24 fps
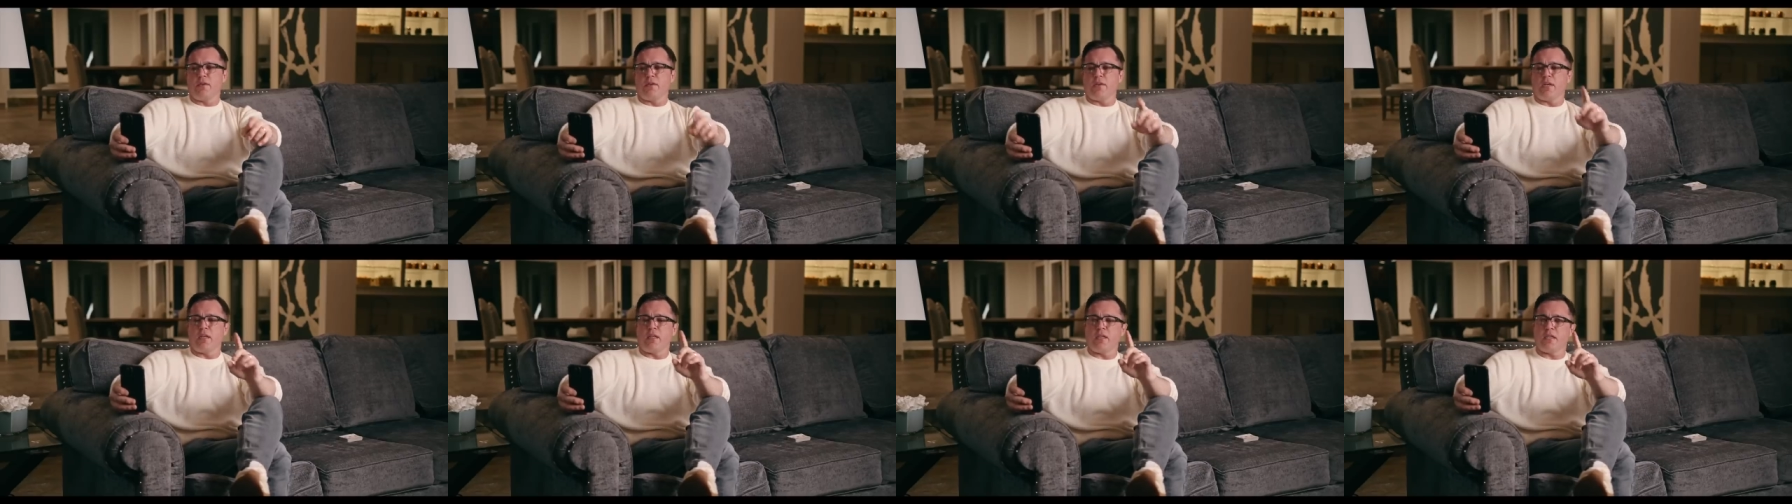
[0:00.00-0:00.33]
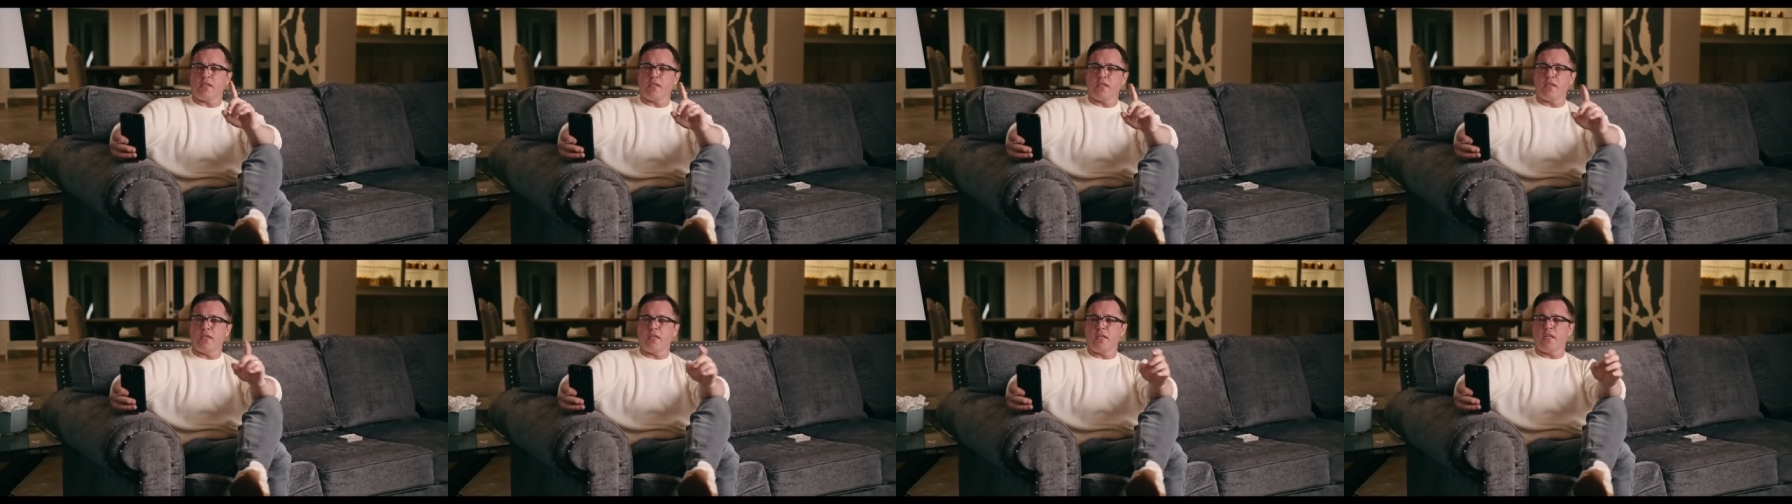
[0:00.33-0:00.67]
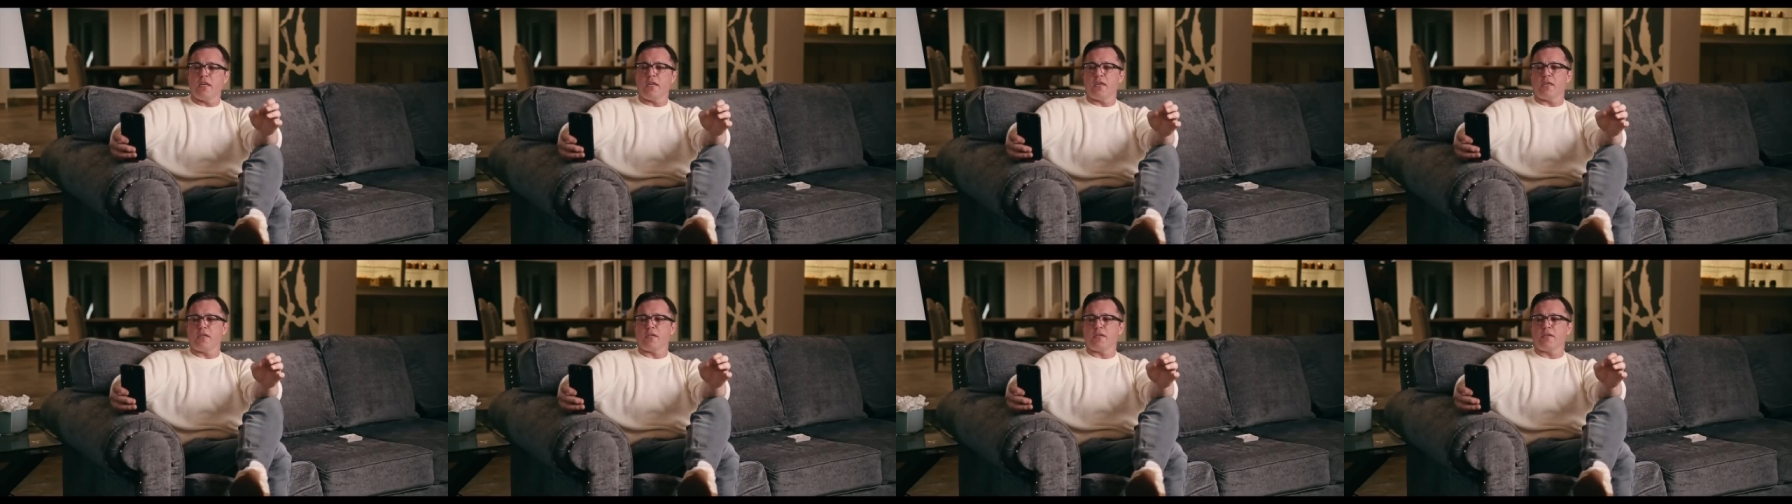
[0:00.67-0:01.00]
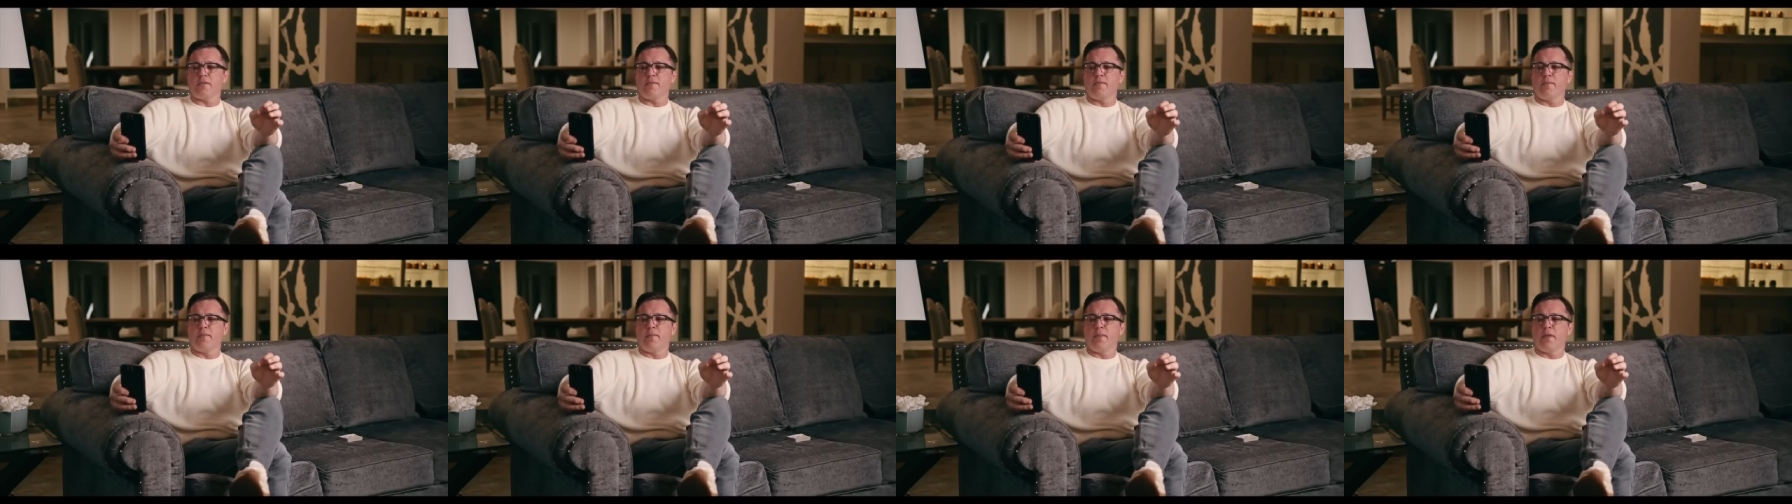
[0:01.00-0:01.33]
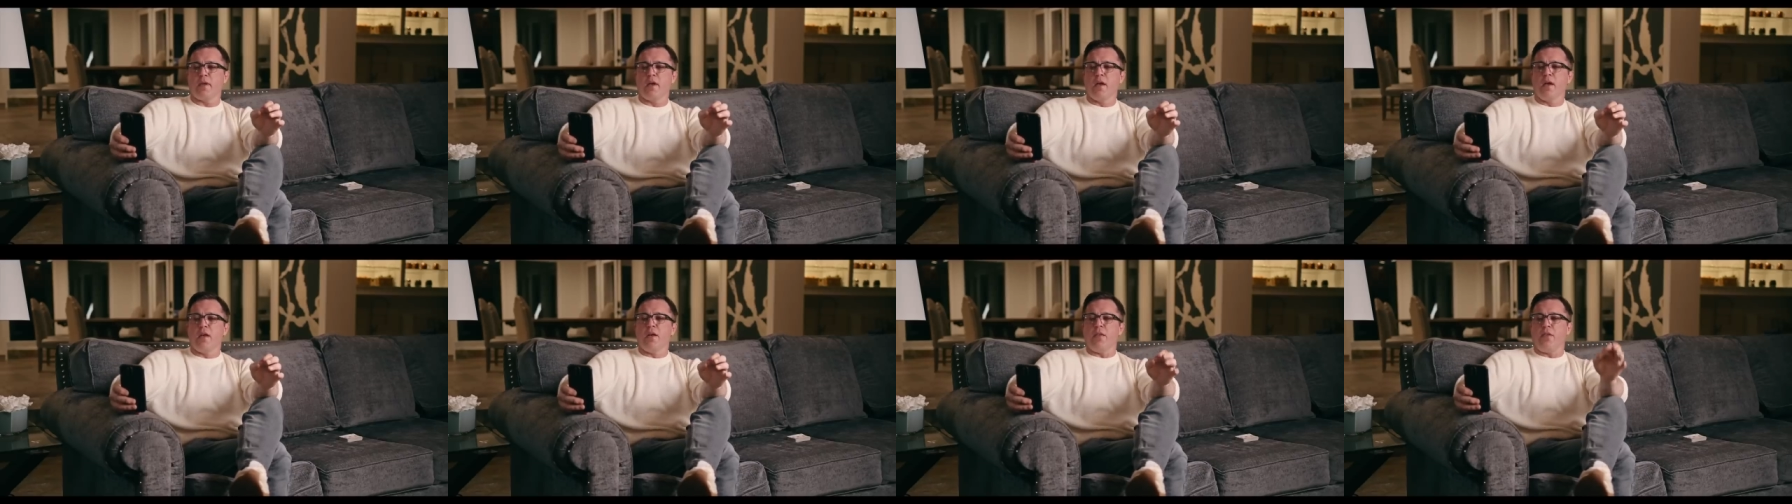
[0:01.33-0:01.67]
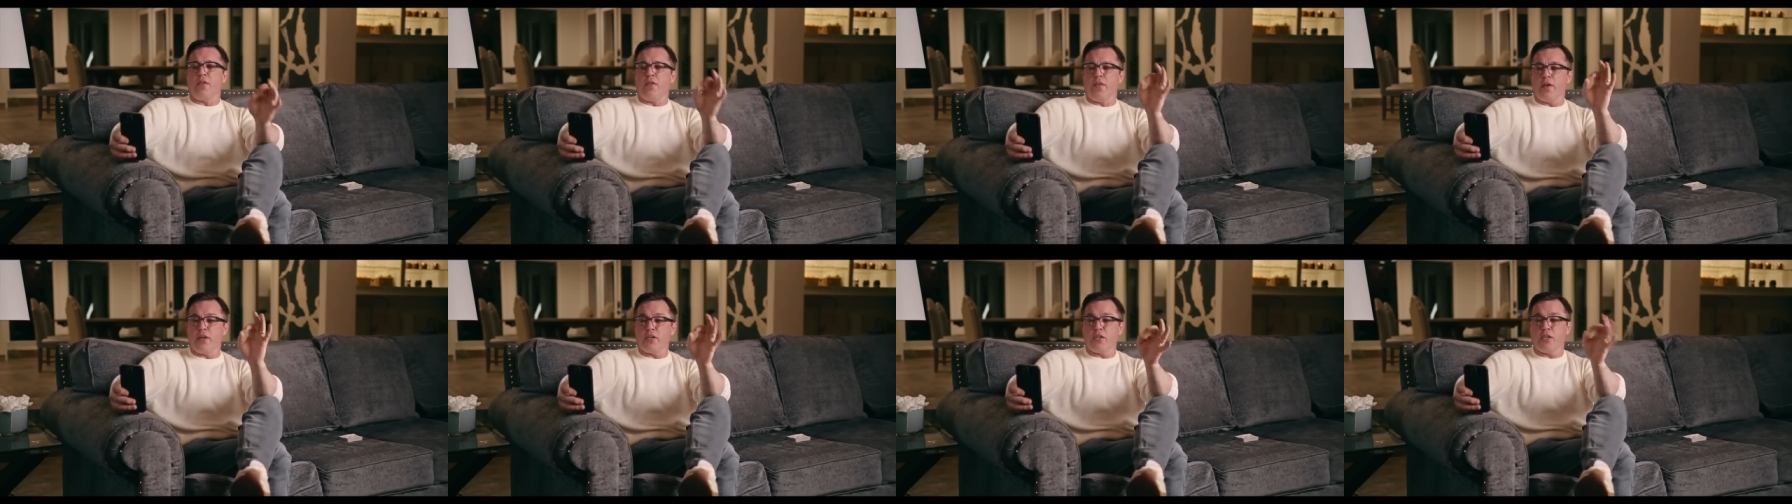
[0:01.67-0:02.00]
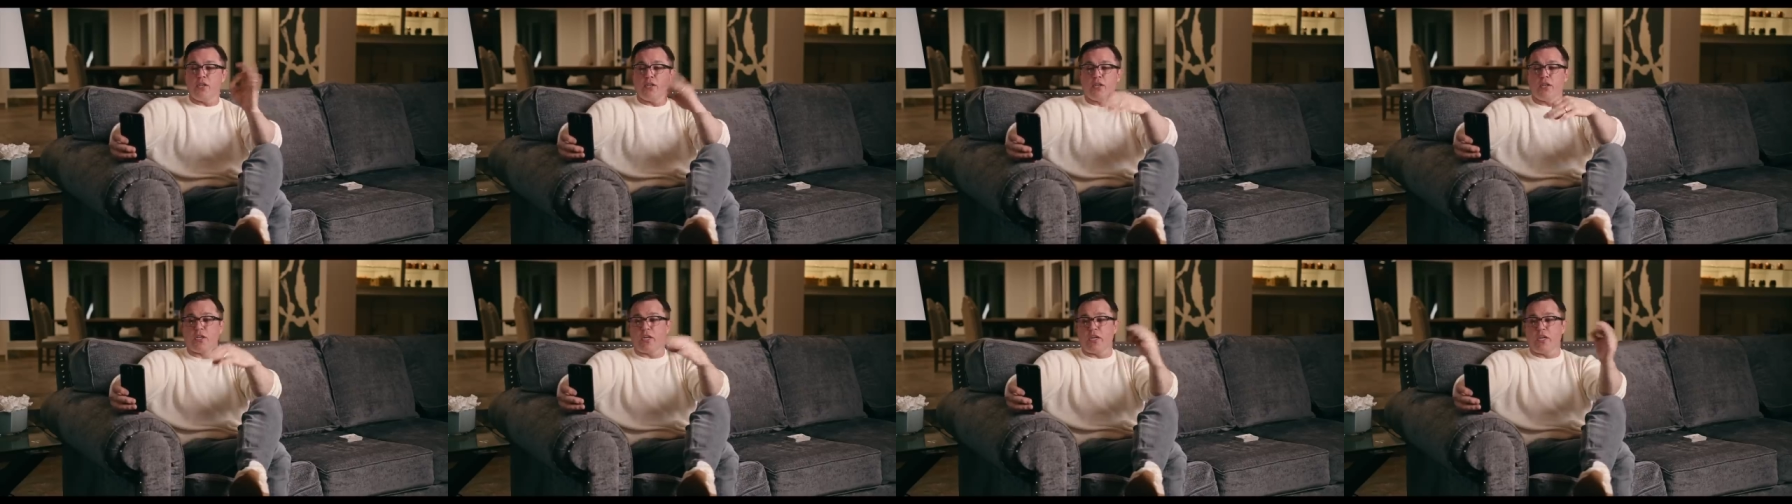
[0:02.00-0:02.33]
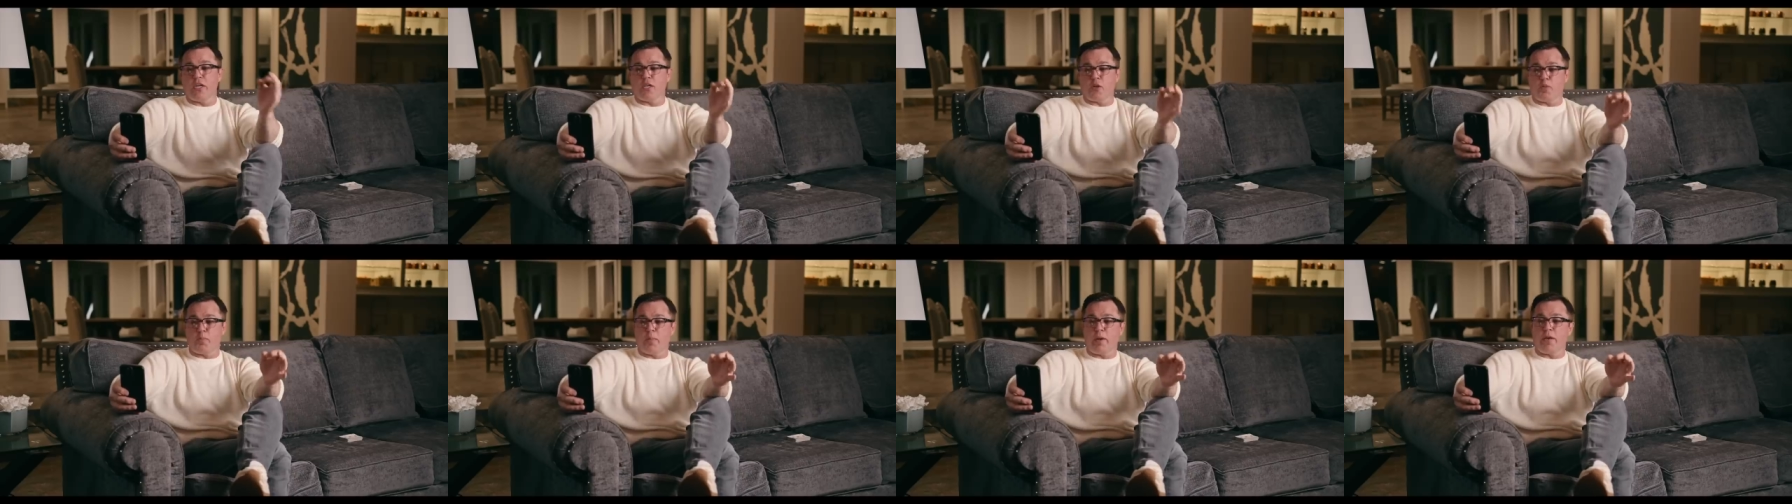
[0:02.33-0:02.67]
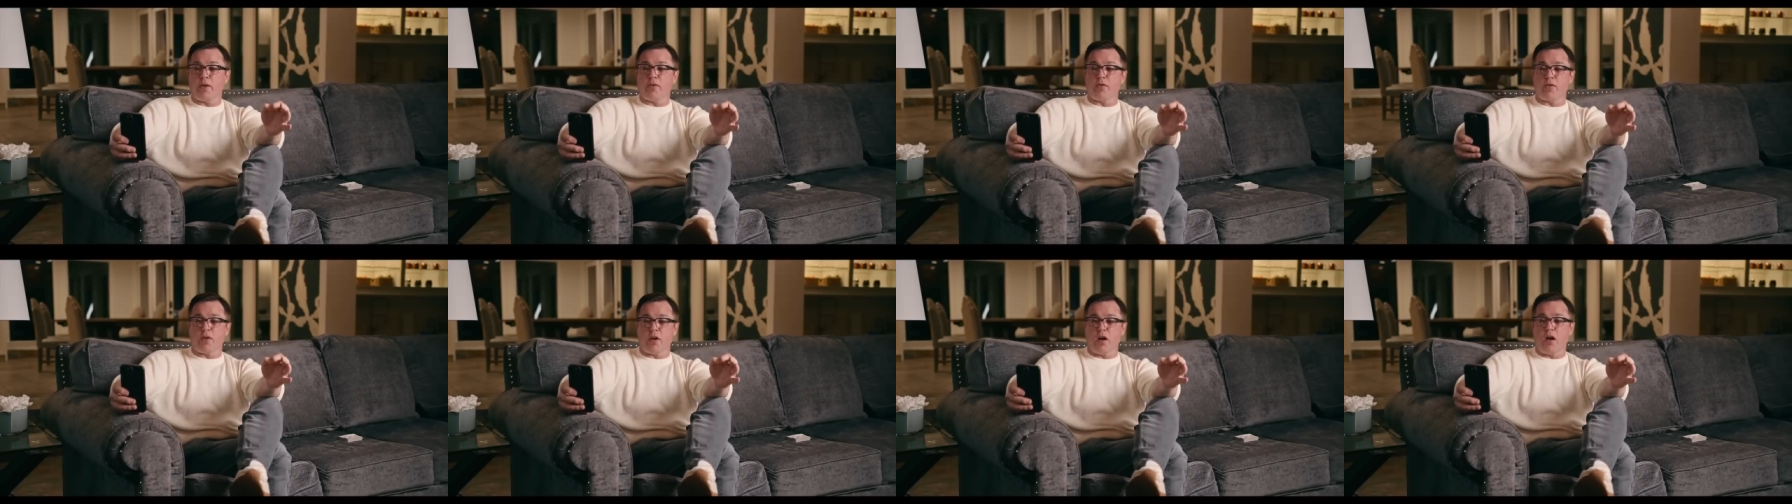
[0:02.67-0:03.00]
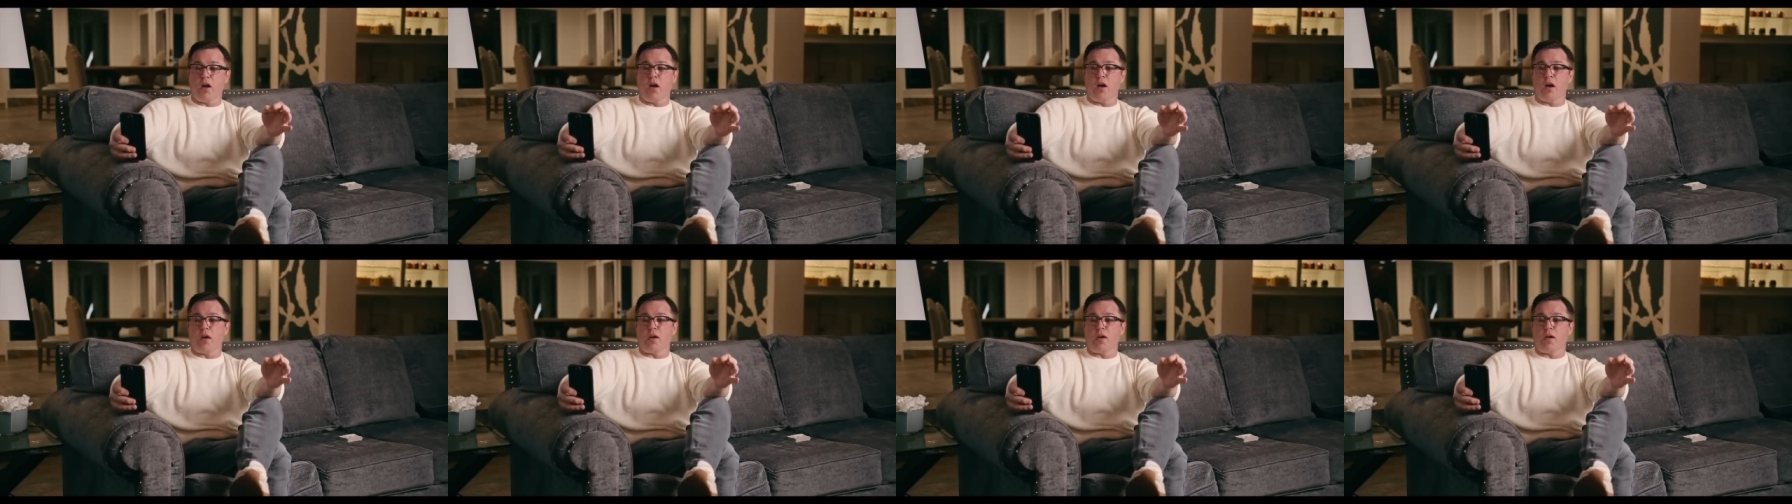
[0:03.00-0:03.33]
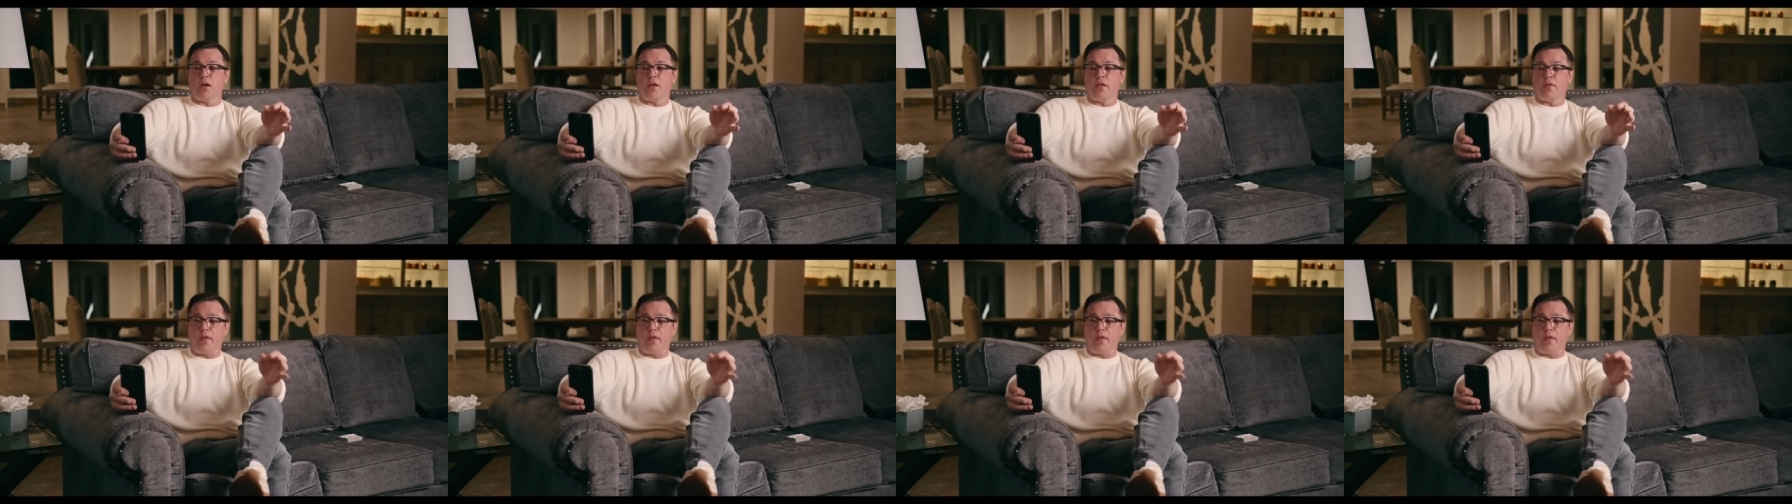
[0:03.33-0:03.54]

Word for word: Now listen to this. This is against Petr Yan.